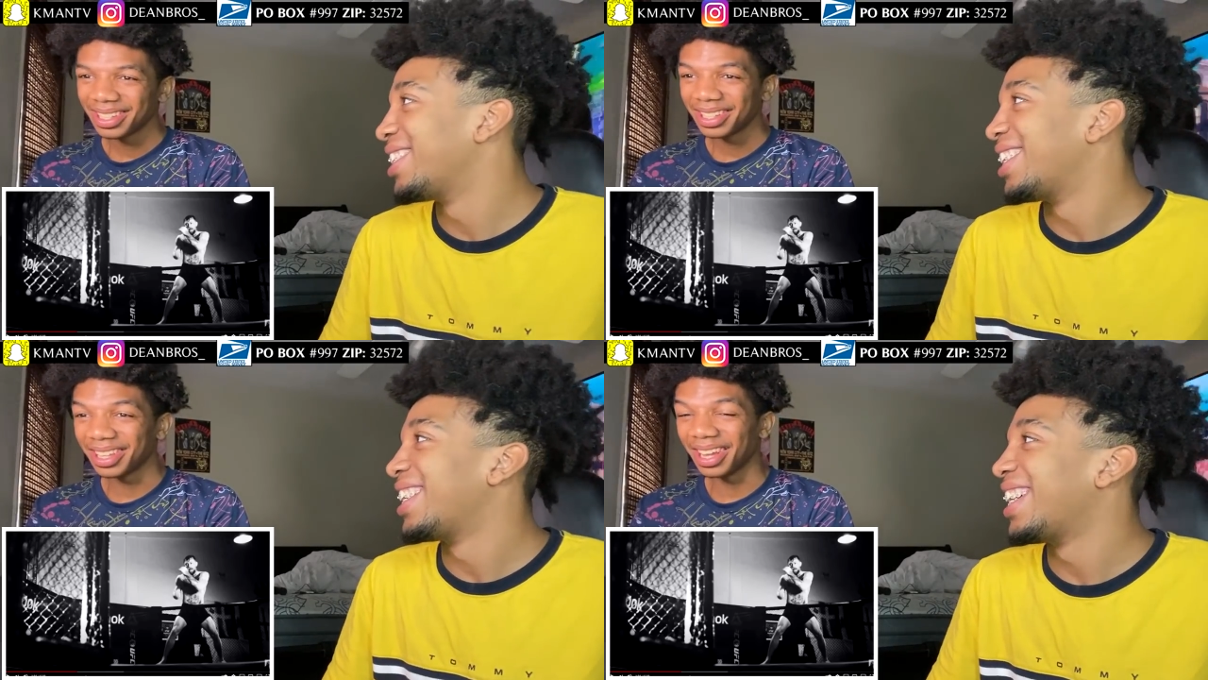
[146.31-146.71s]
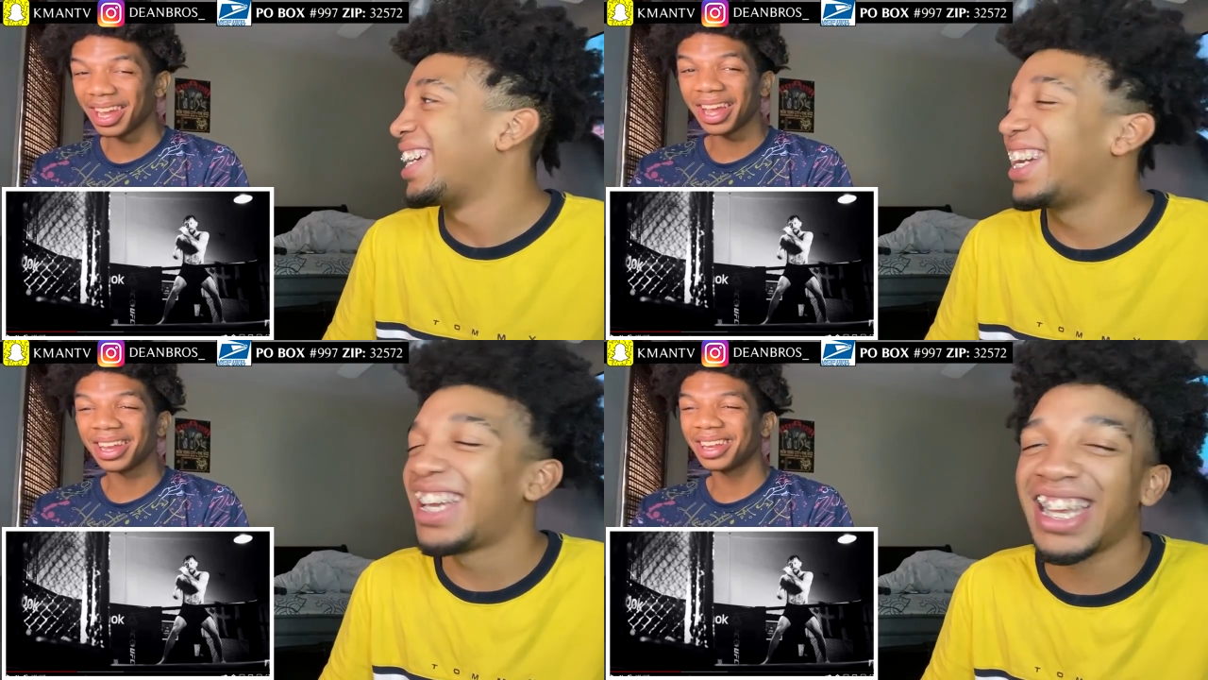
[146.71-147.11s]
Speaker 1: Yeah.
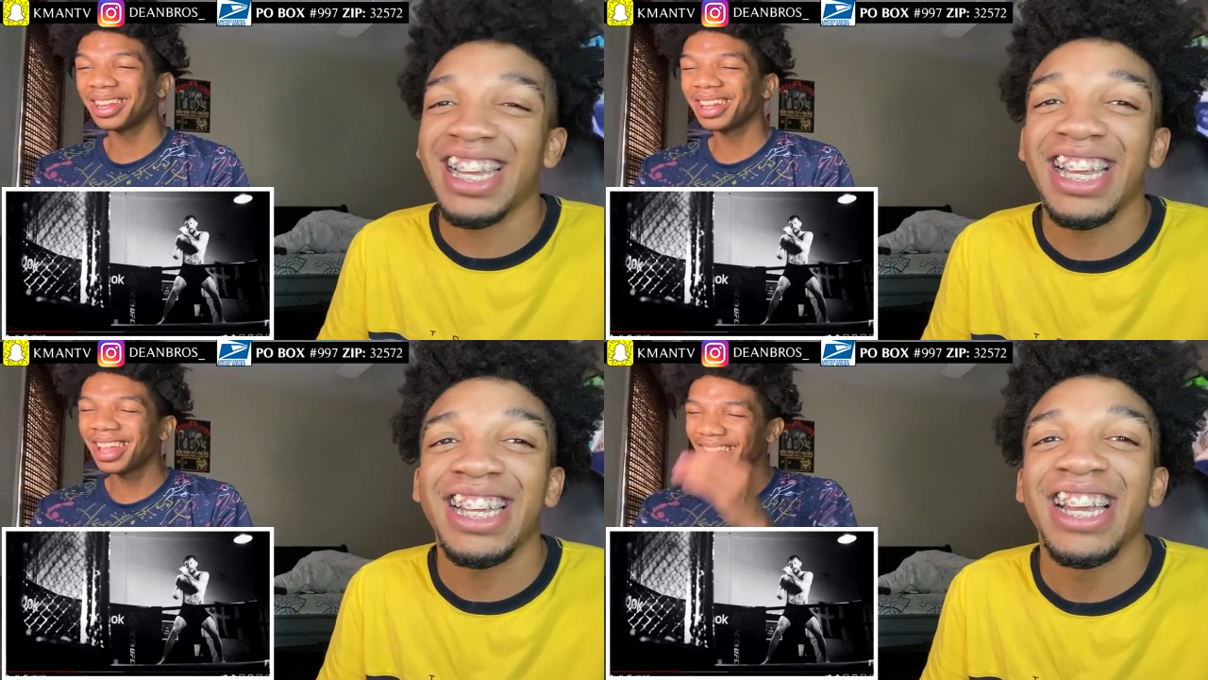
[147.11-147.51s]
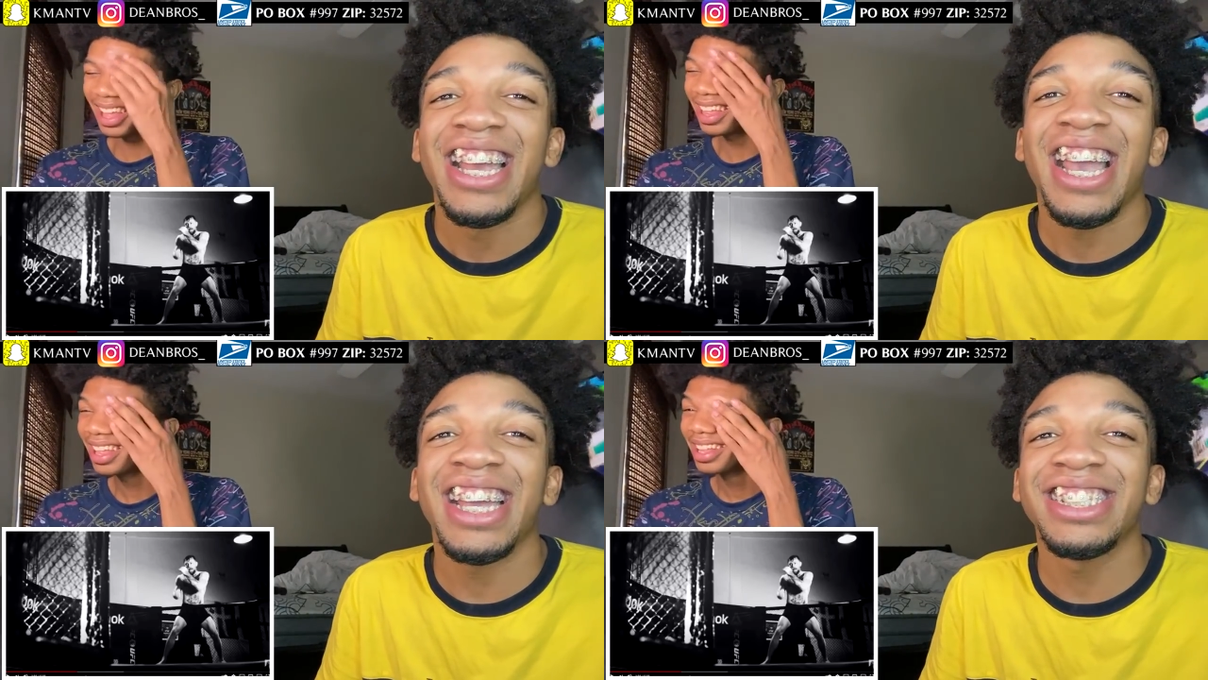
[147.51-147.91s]

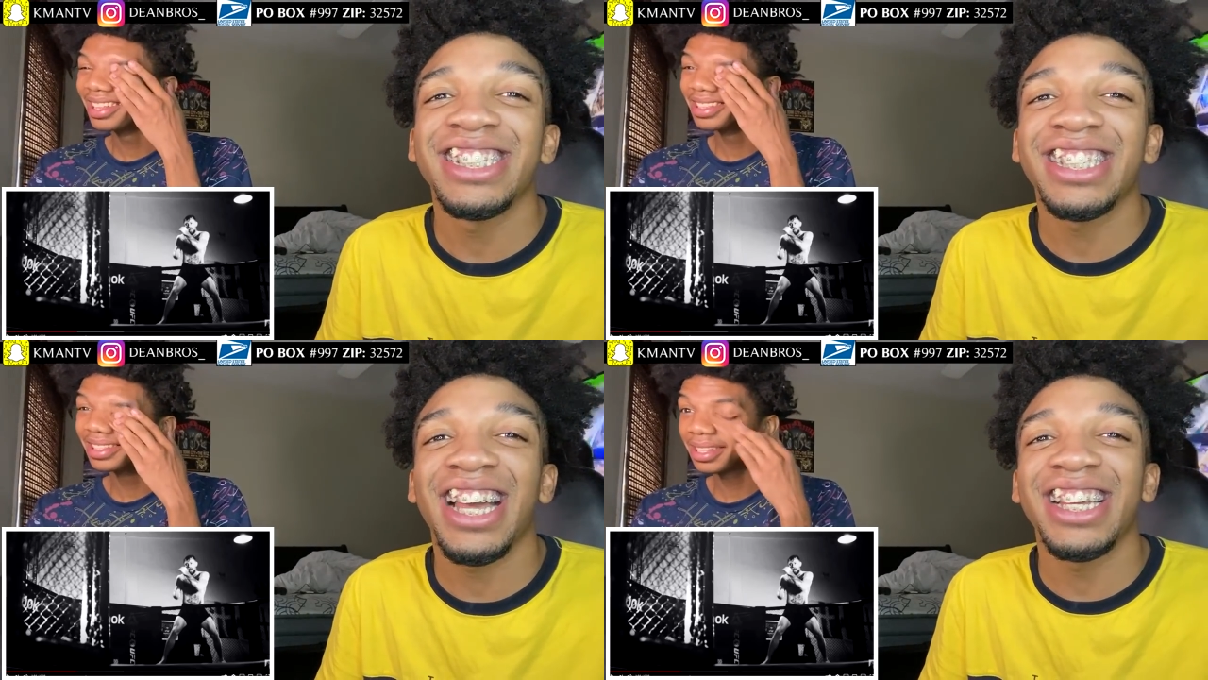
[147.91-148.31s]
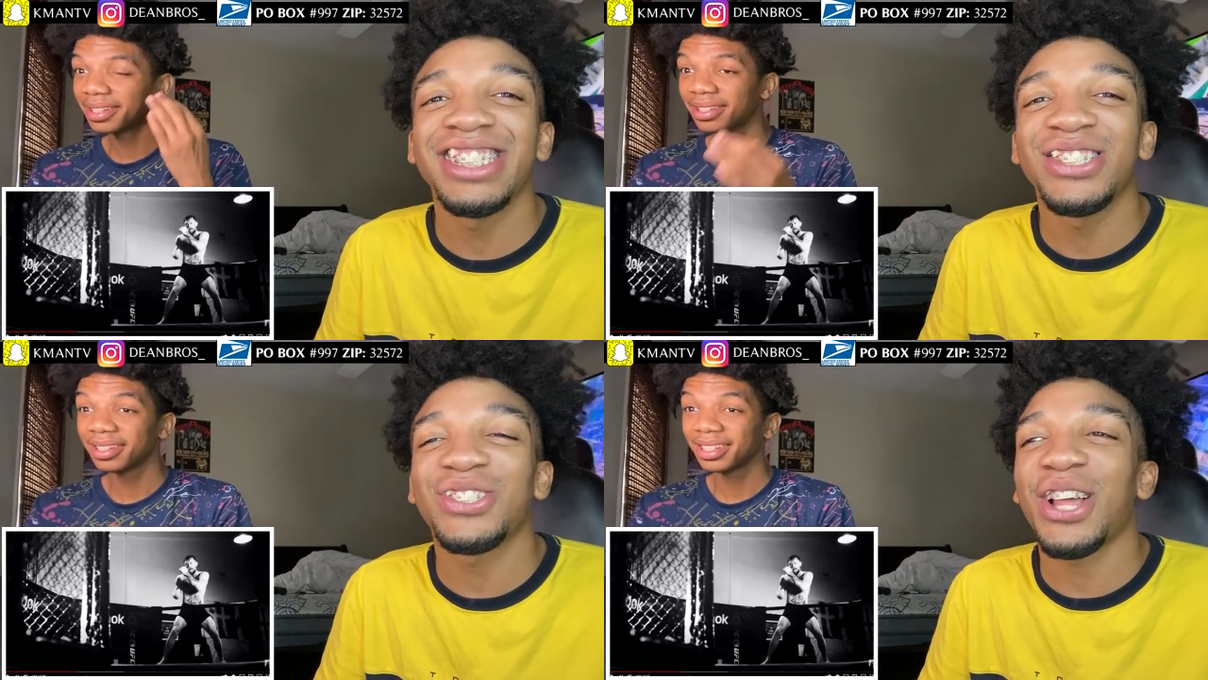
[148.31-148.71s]
it's just like
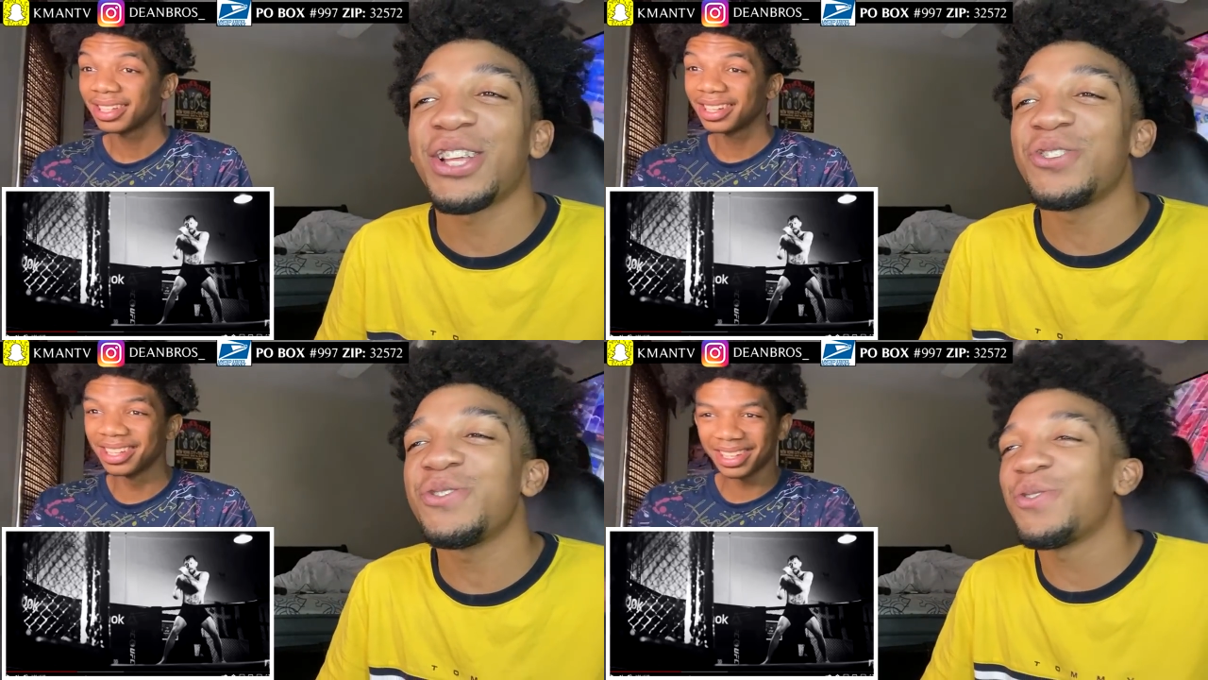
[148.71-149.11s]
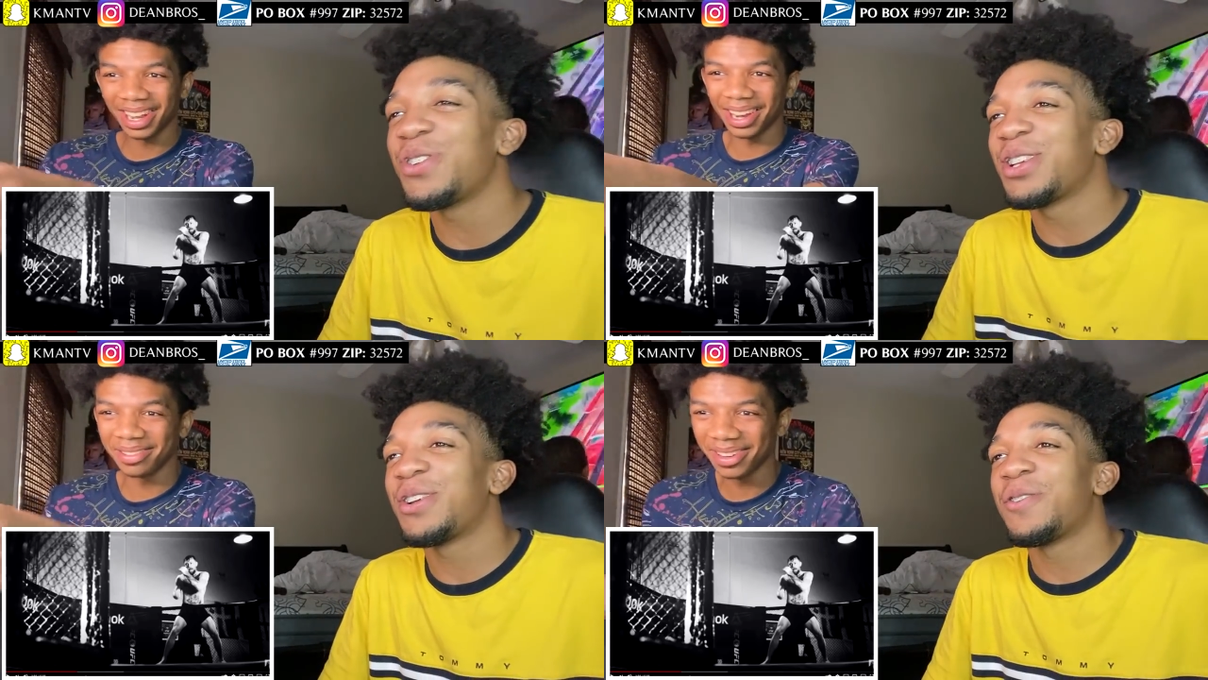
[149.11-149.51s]
it's just like you. Look,
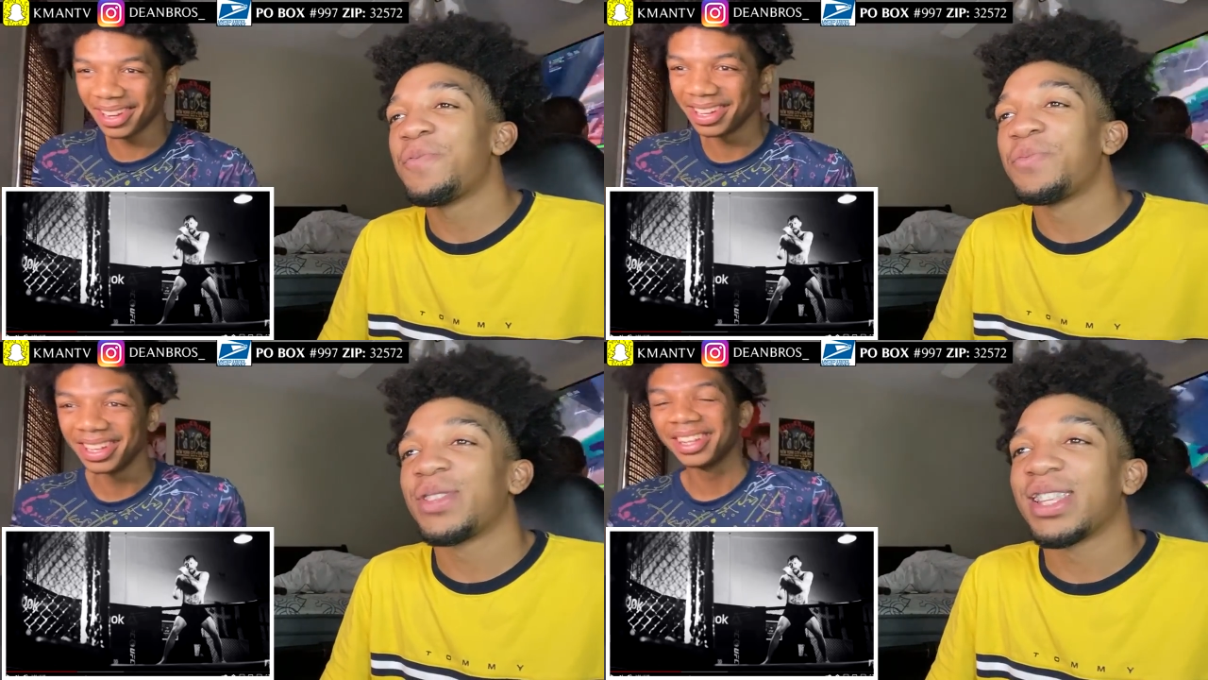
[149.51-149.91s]
Conor McGregor.